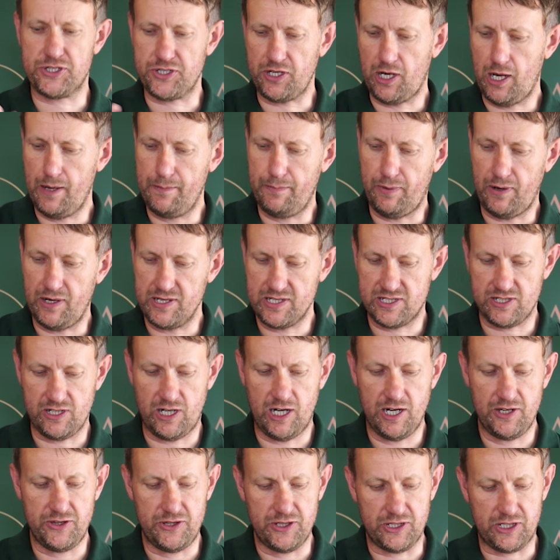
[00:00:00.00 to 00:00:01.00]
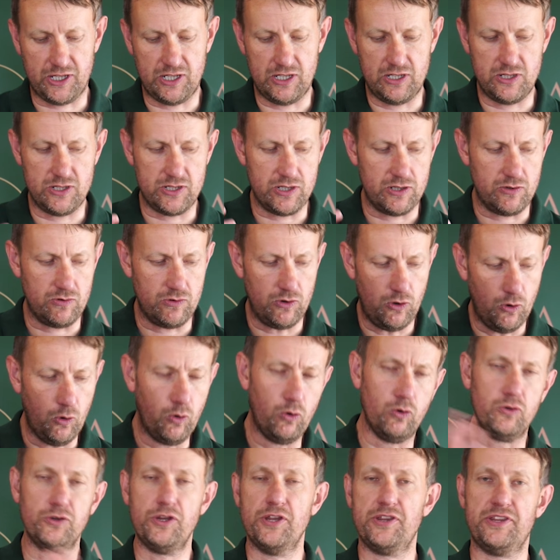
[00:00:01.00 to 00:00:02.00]
side-by-side that can do
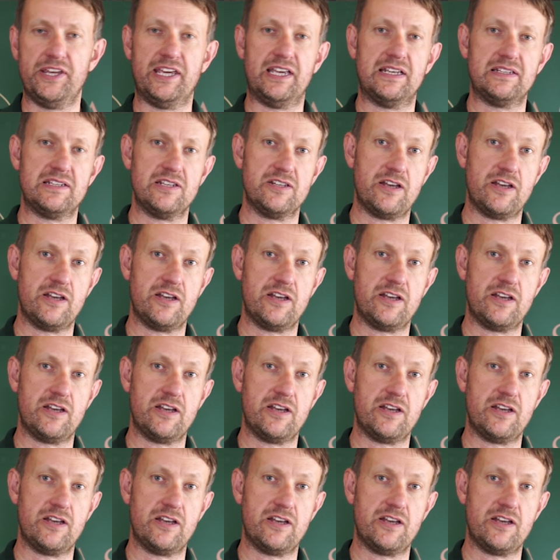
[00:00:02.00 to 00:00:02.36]
all the things